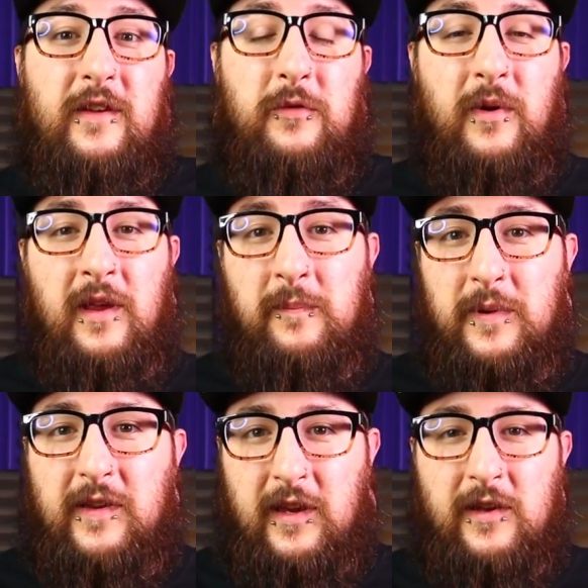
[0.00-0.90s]
This one in
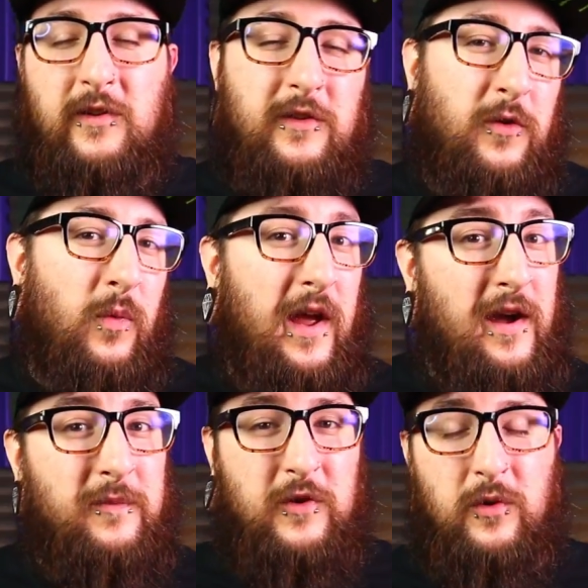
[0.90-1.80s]
particular, the way
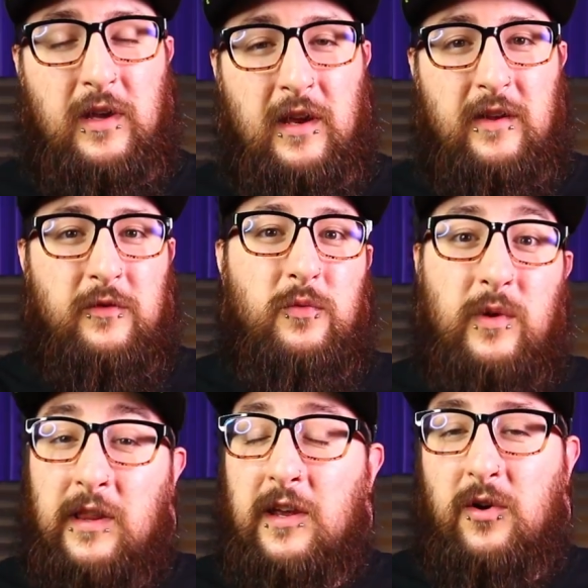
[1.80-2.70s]
I'm doing it is
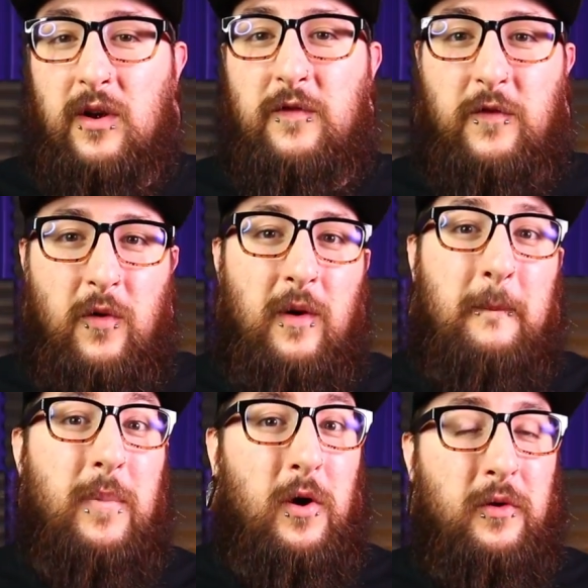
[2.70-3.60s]
really good for
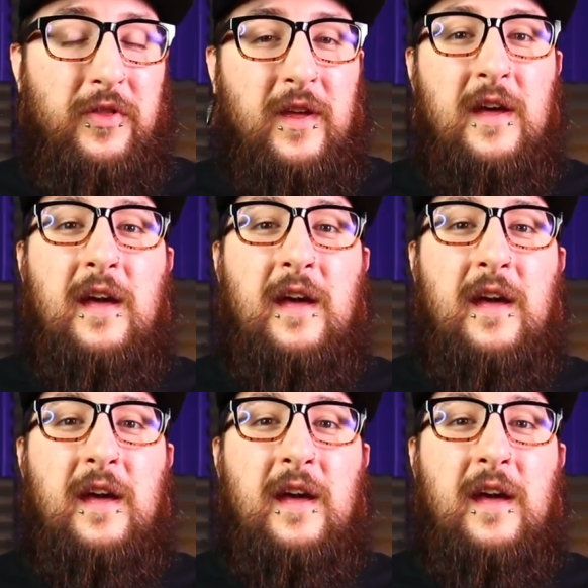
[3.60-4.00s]
both,